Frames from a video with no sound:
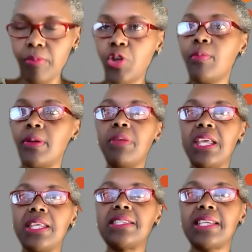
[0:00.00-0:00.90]
human
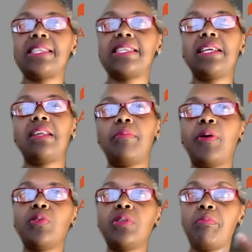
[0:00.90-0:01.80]
beings excited
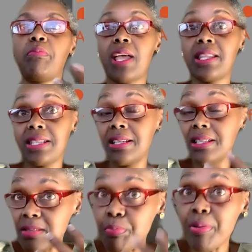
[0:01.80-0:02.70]
about the brands, and
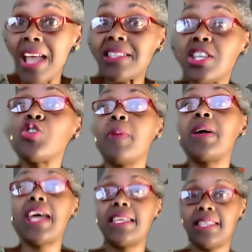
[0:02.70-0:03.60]
it's brands
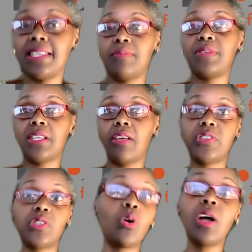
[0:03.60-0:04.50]
humanizing themselves.
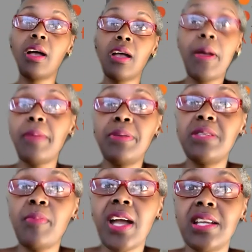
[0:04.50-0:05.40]
So my
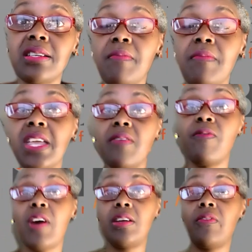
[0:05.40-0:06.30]
biz marketer making
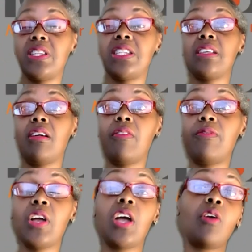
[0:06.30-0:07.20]
fun of
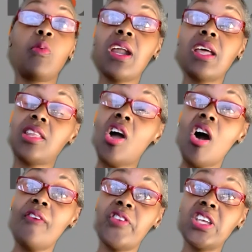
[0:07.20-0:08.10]
itself. We're at the
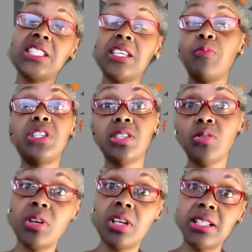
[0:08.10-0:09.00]
office and we just
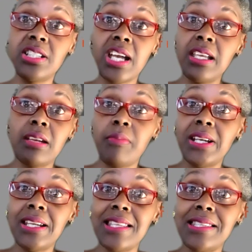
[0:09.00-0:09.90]
ordered chai and
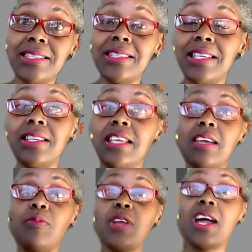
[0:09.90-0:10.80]
mandazis, and
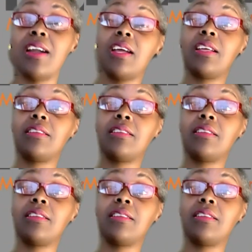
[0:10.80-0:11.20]
here we are